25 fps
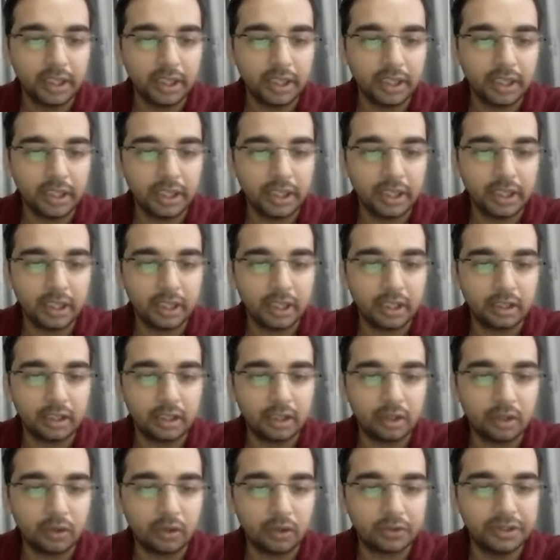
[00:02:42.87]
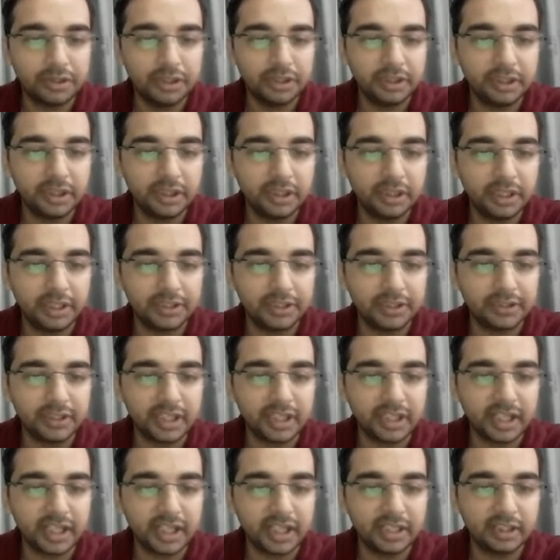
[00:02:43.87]
and oxygen is
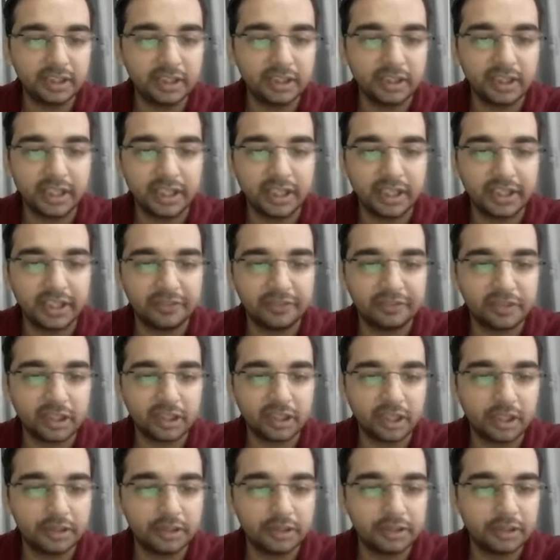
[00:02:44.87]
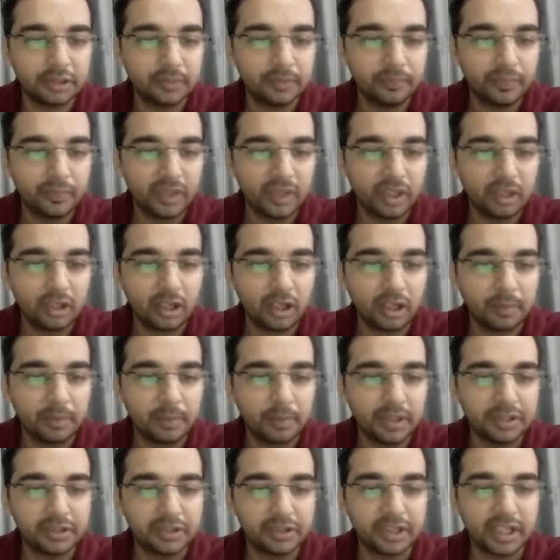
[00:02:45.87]
getting the negative charge.
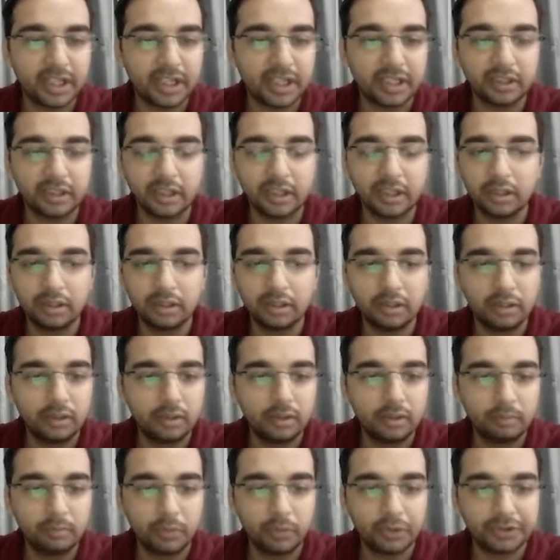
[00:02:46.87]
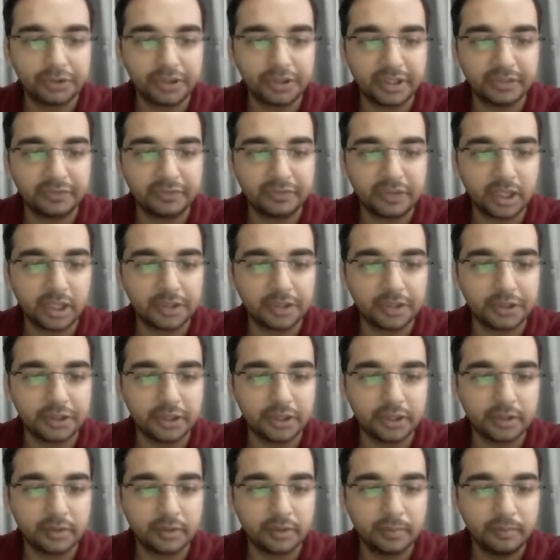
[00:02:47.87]
Carbon is getting the positive charge
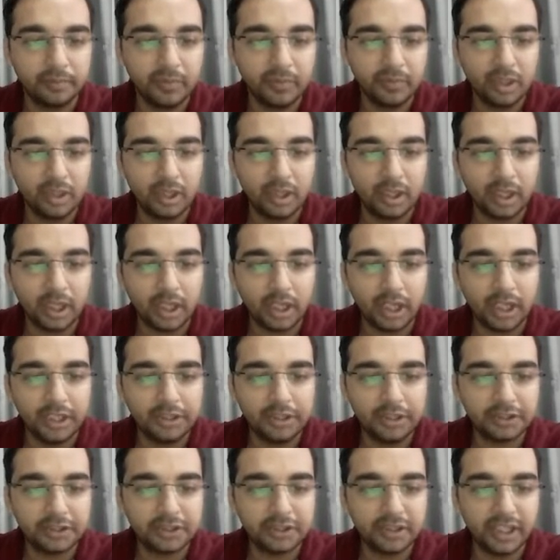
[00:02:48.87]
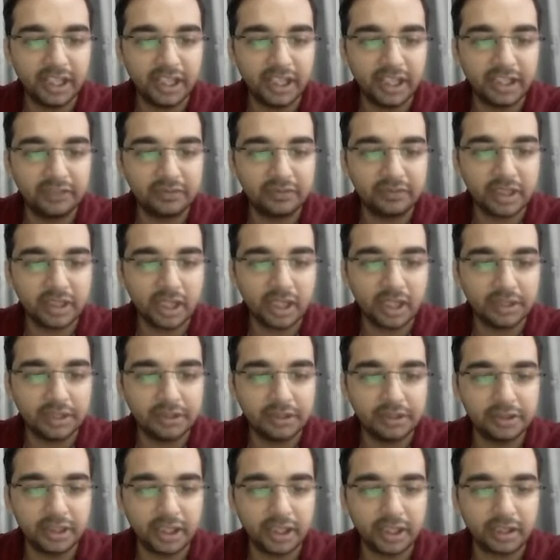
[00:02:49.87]
here. And this negative charge
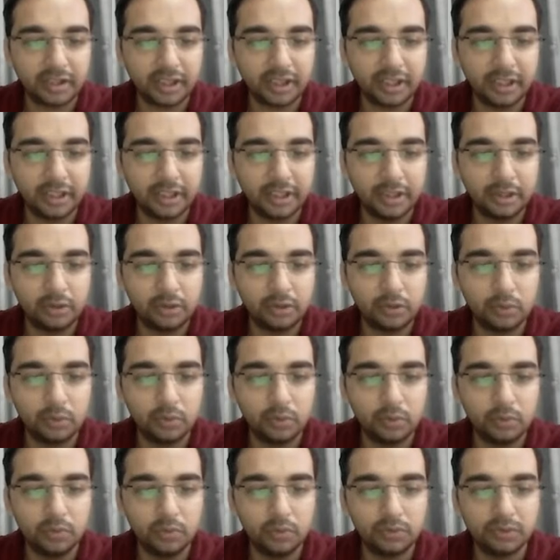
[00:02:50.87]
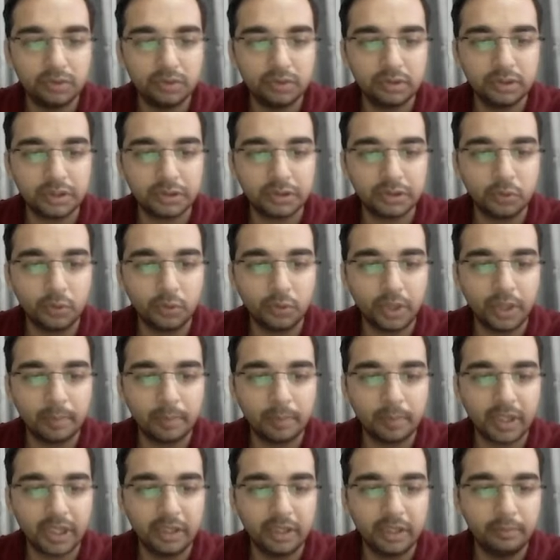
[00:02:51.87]
is attracted to the
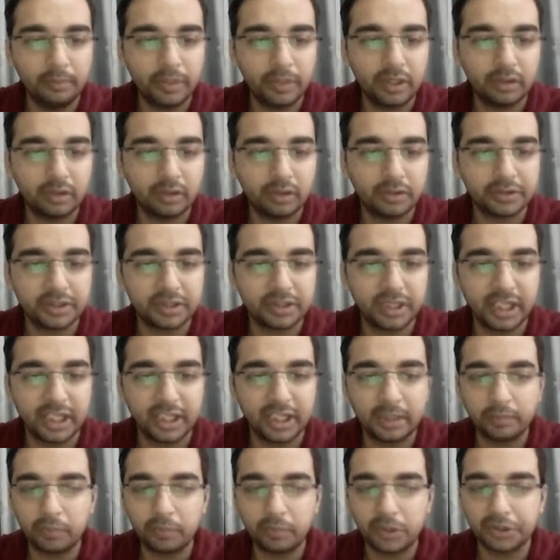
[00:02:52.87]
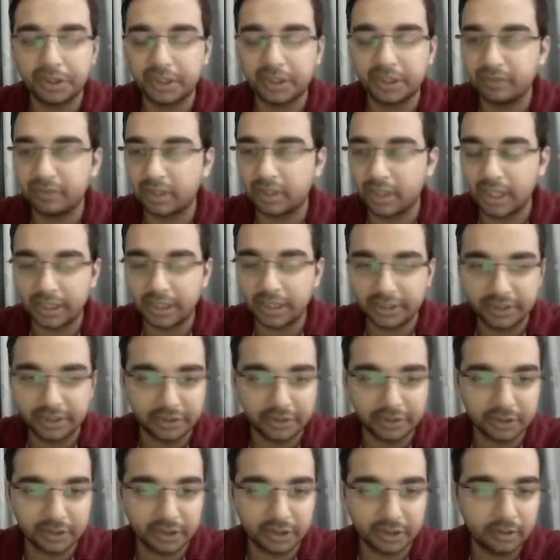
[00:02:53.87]
sodium ion because the negative positive attracts
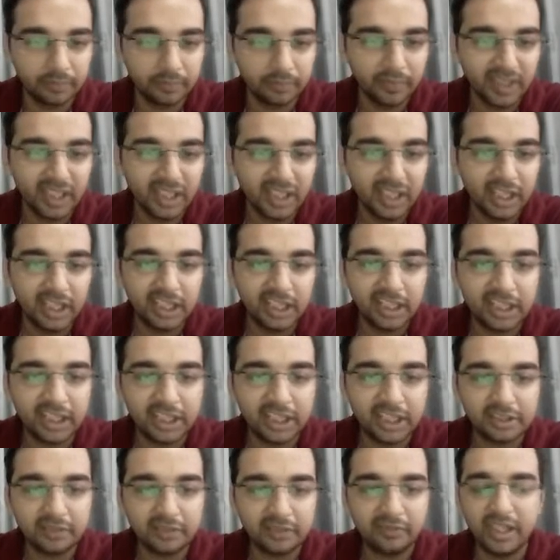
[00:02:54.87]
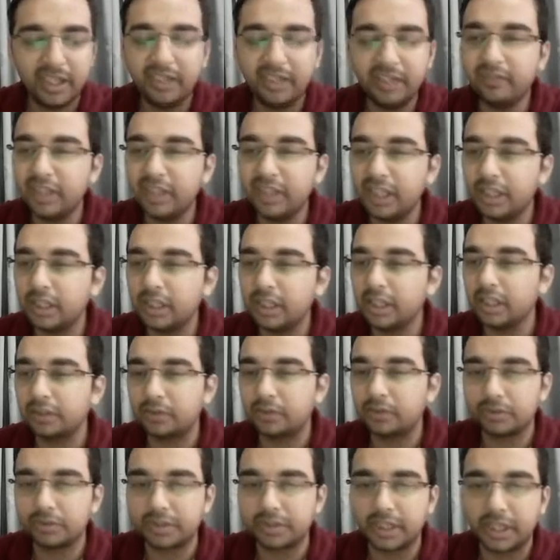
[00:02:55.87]
each other. And that is a very weak
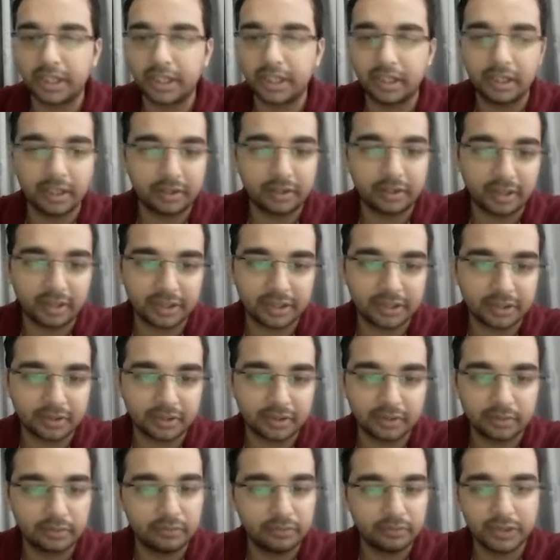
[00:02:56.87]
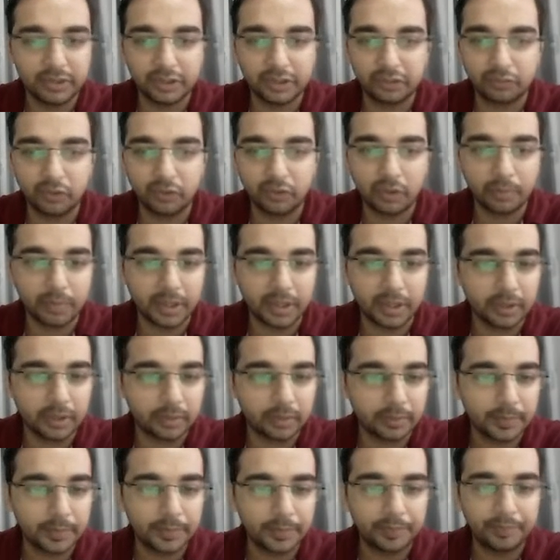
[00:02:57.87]
electrostatic attraction, which is formed
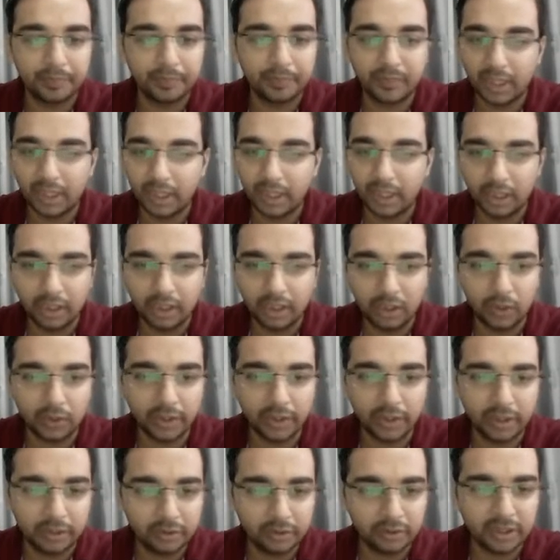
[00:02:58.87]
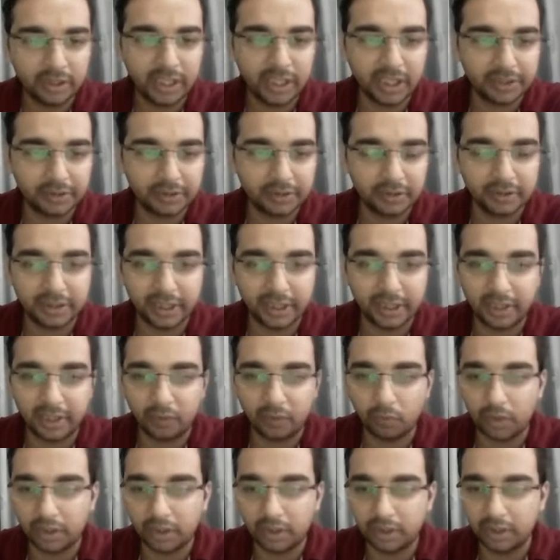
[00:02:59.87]
here. Okay, so that is the
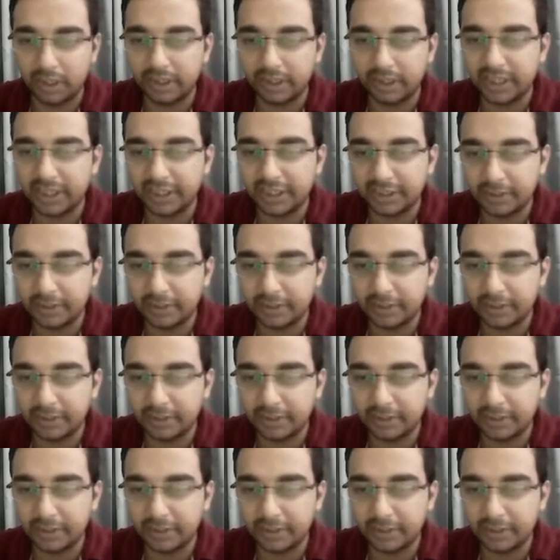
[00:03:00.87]
second one, and that